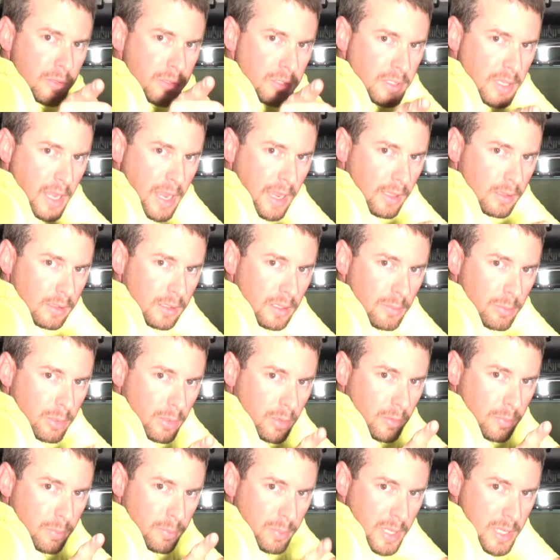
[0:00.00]
state
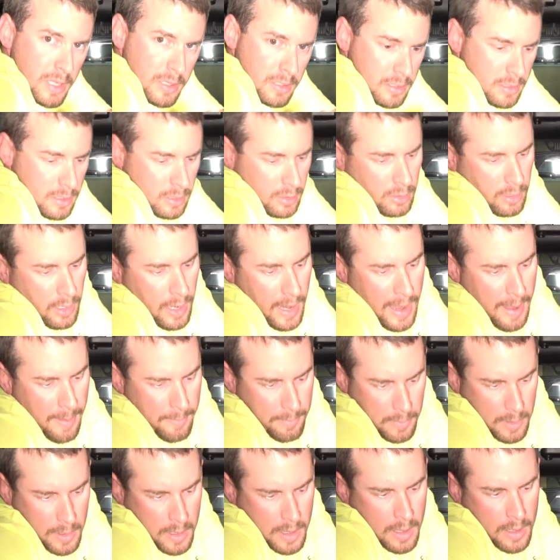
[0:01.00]
liberal pieces of
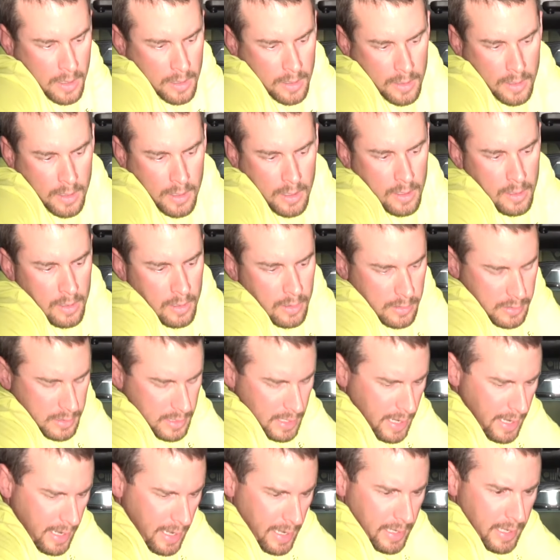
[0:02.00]
crap
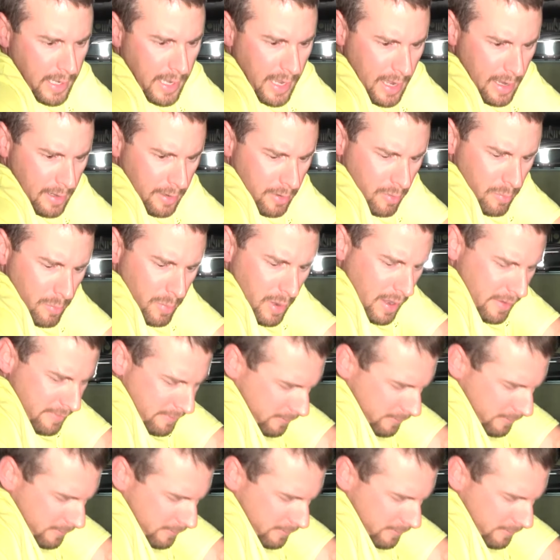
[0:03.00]
say I can't go buy